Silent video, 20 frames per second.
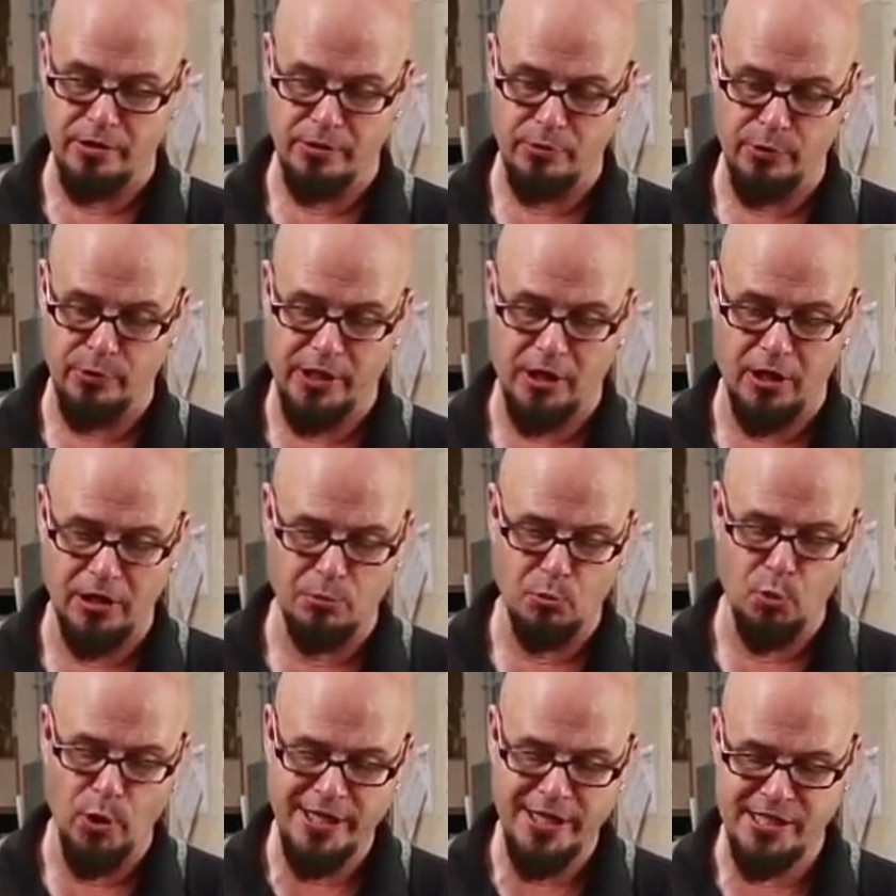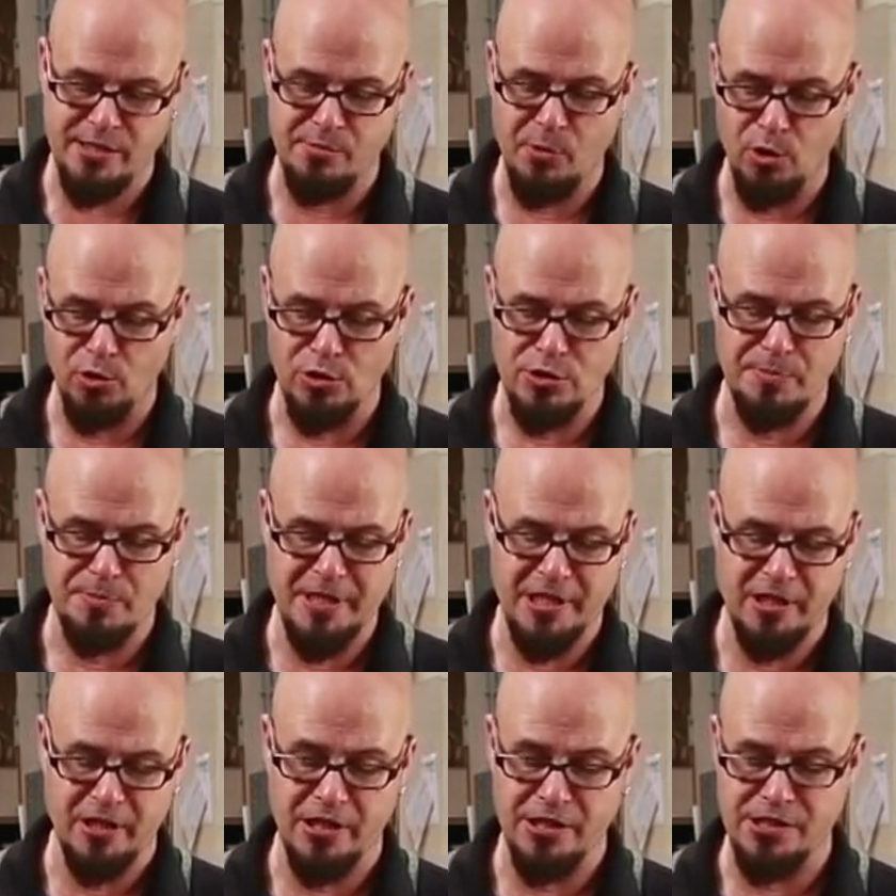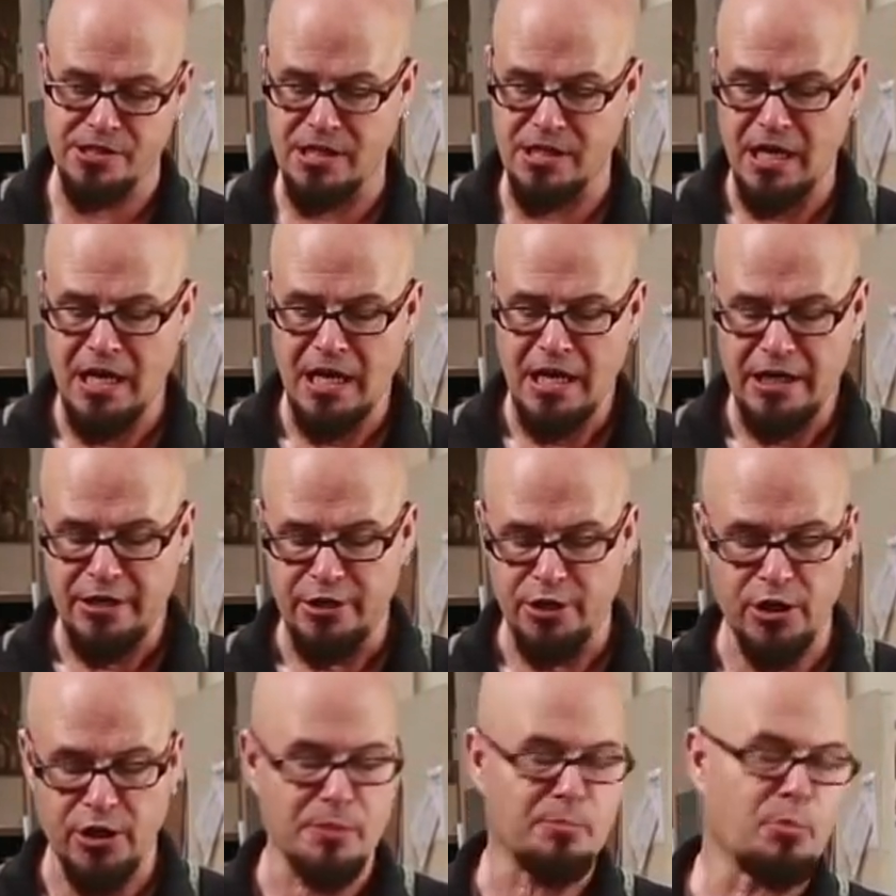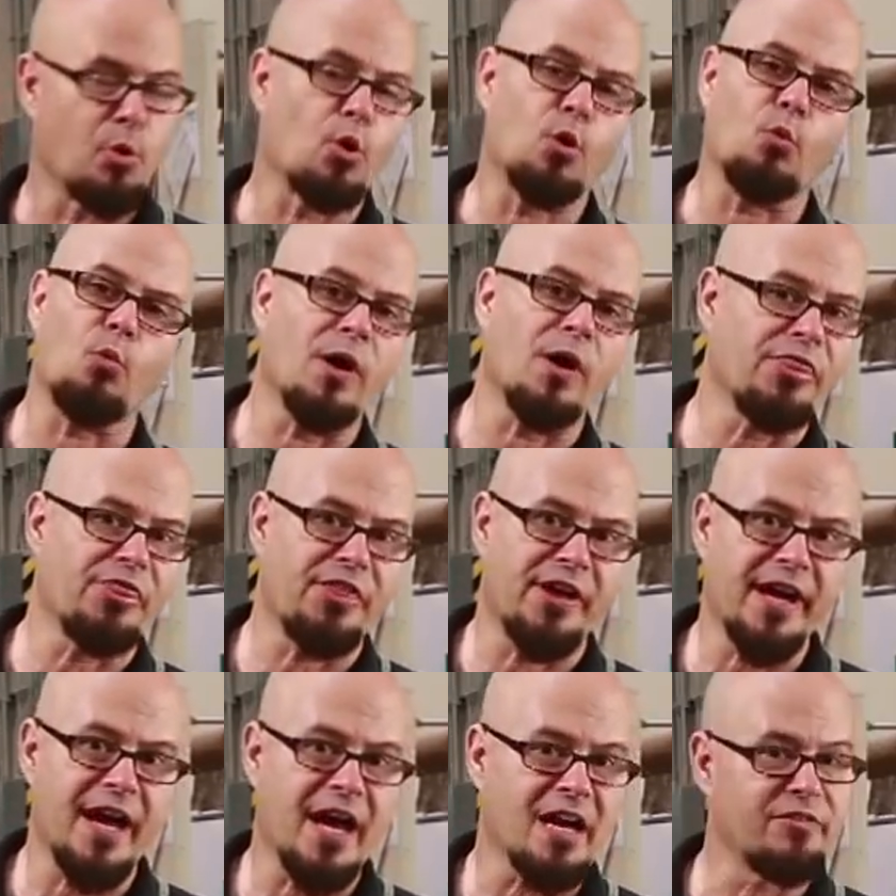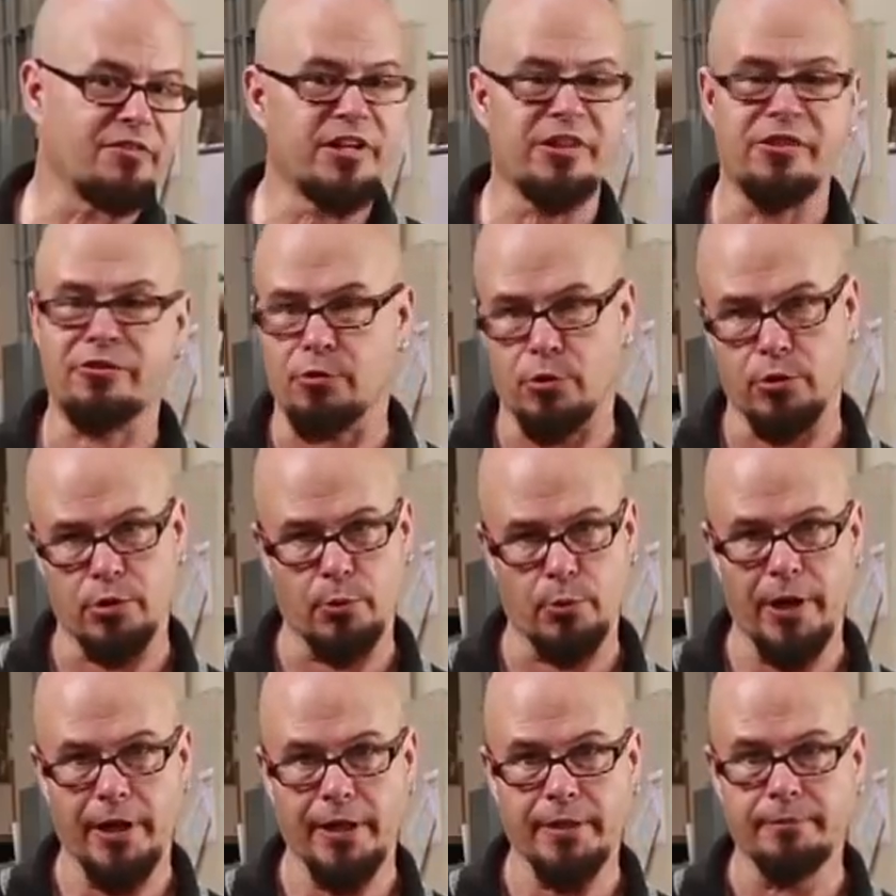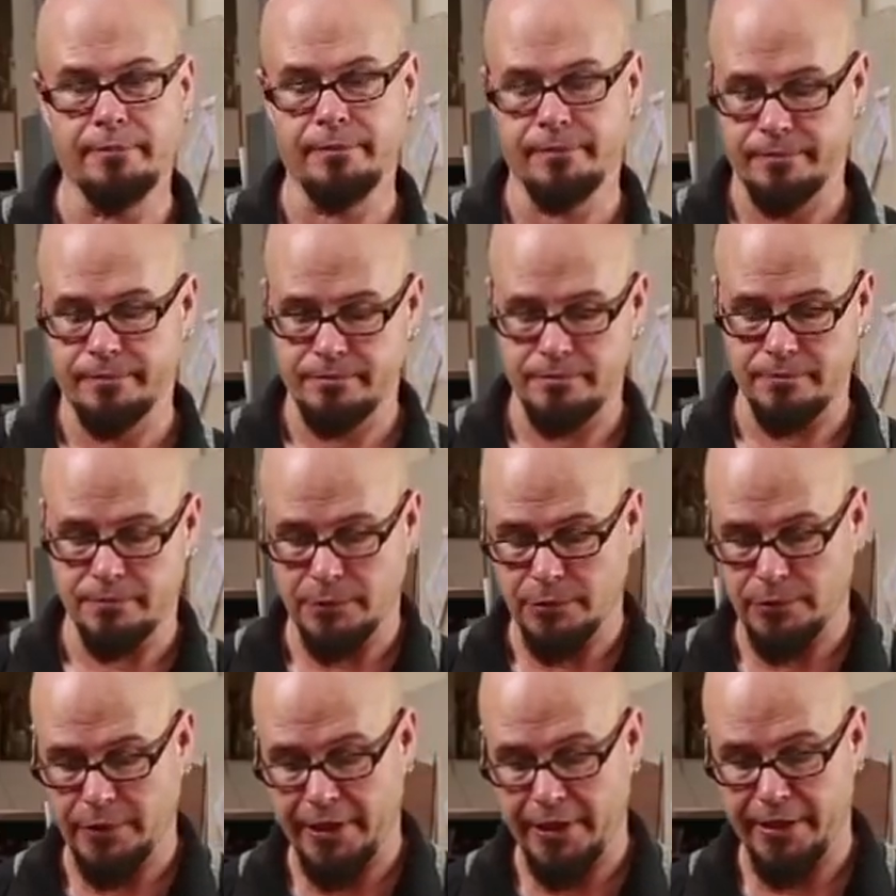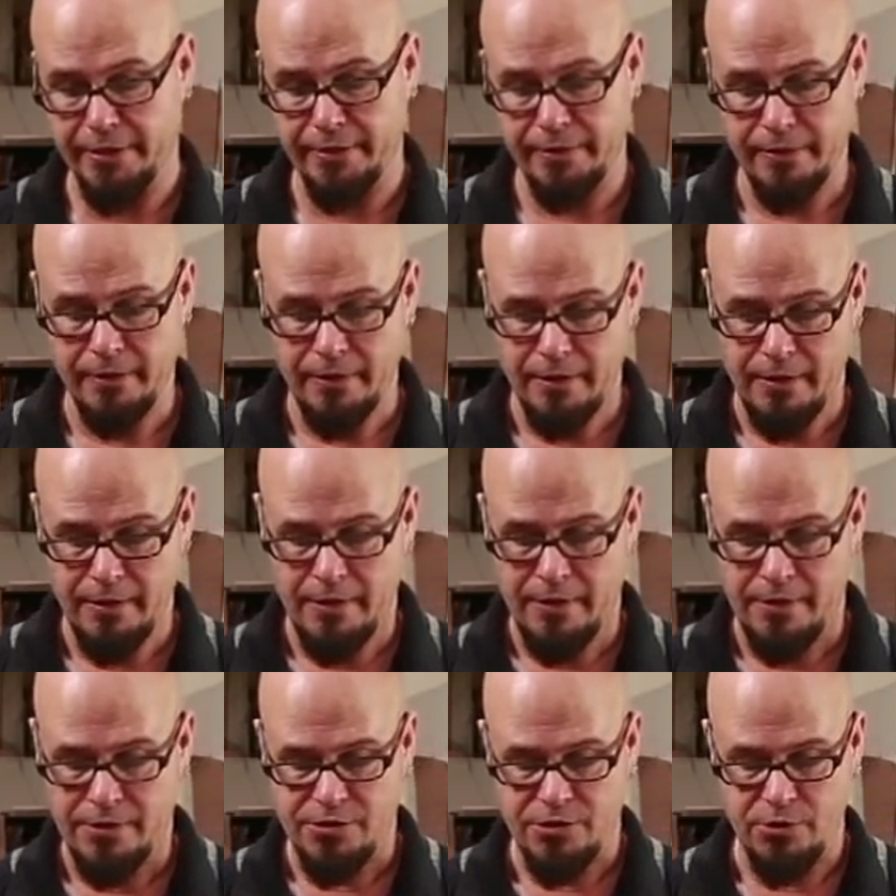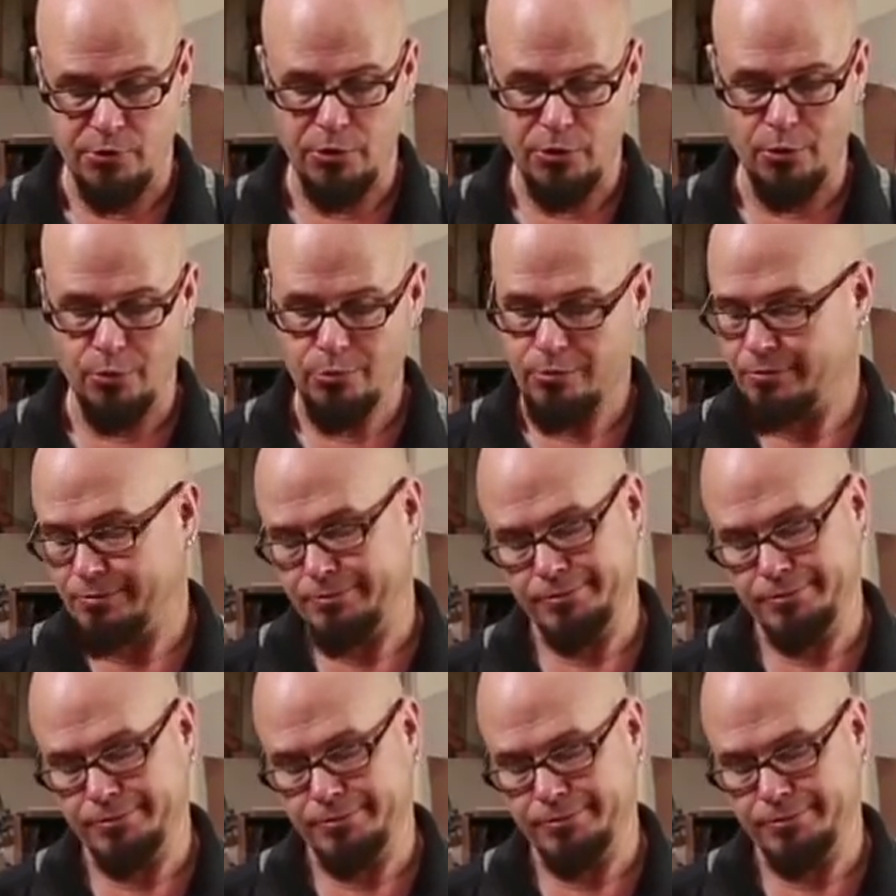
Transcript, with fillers: We call them waste molds because you're going to pour one thing out of it and throw it away. Okay, so don't